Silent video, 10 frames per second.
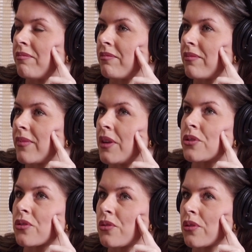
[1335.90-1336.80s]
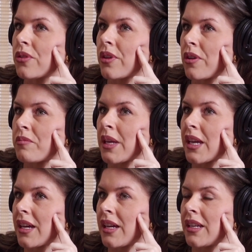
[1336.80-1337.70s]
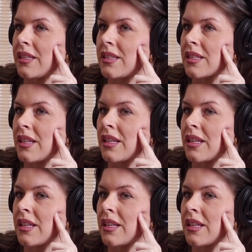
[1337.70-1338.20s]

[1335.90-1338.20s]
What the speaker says: it was cool though, because